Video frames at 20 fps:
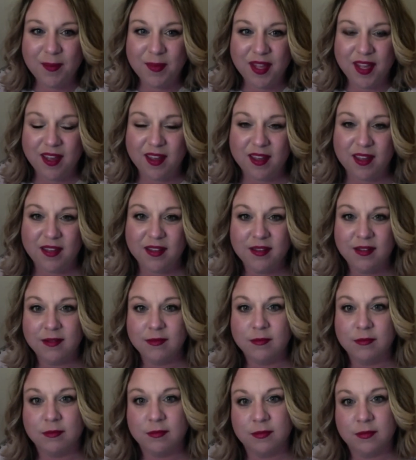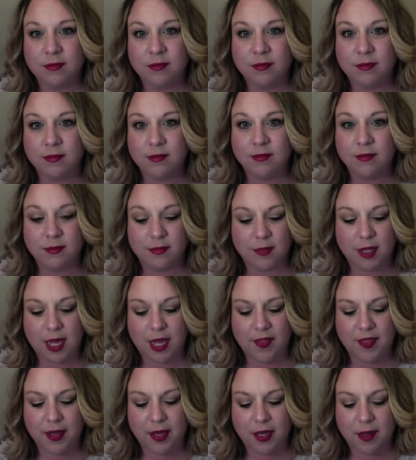like, I
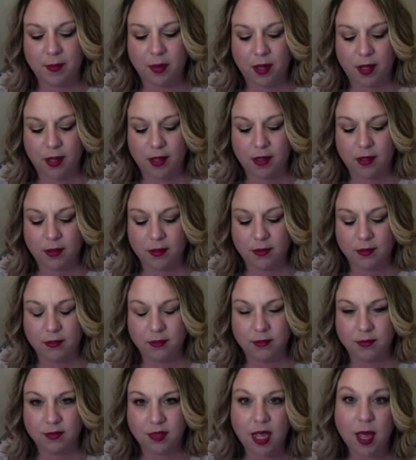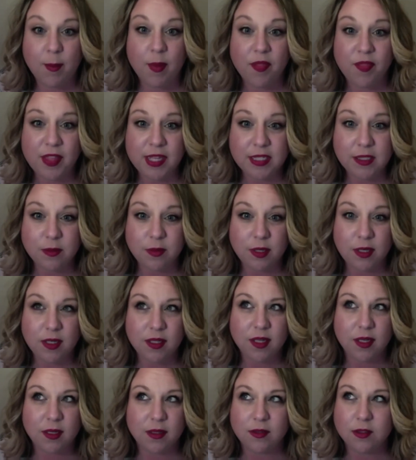think I bought this one and
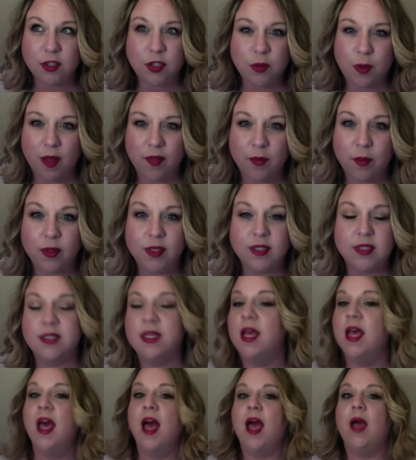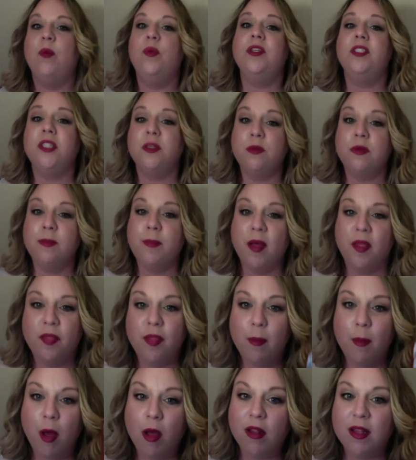like 2 other ones. I wish I would have bought
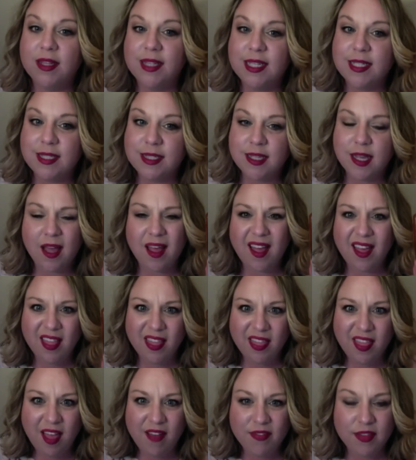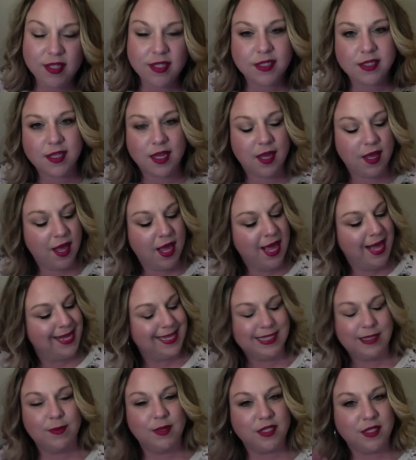them all in this scent. I love this scent. It
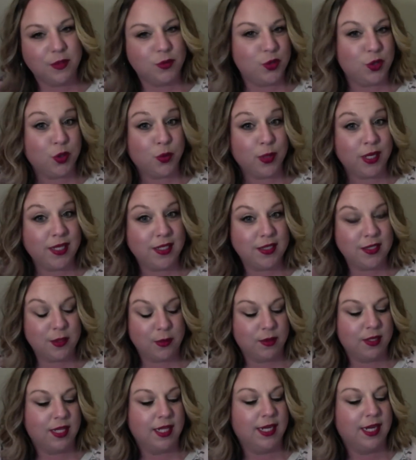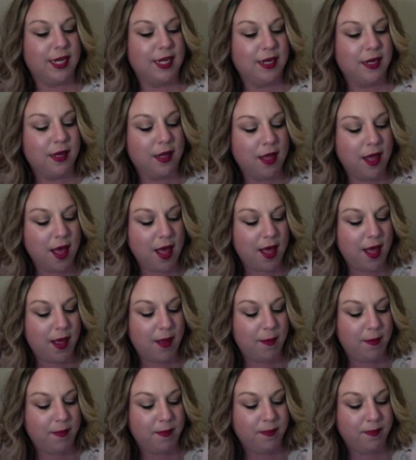smells so sweet and so clean.
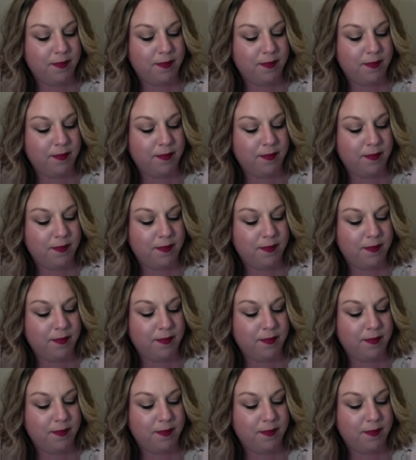But